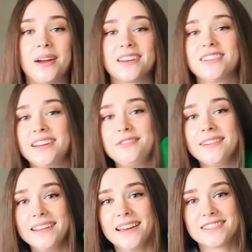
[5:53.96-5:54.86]
I'm actually
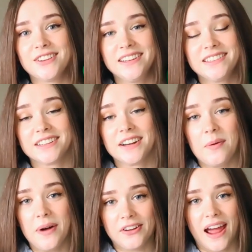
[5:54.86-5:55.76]
really excited
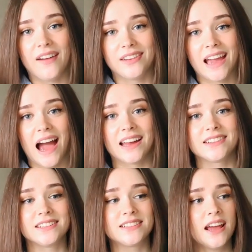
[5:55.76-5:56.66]
about having
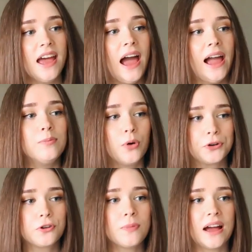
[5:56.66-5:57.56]
added a
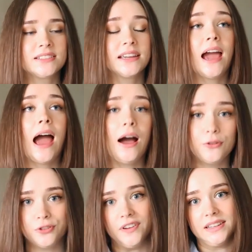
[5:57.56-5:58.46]
monochromatic
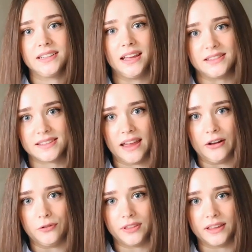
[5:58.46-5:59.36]
outfit instead
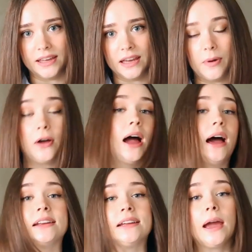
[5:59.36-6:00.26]
of thinking about
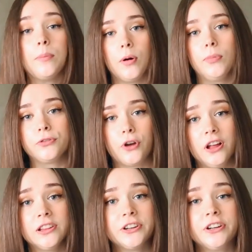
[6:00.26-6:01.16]
adding a pop of
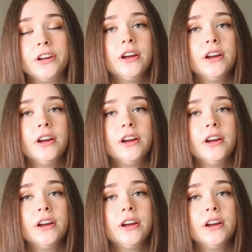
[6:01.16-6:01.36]
color.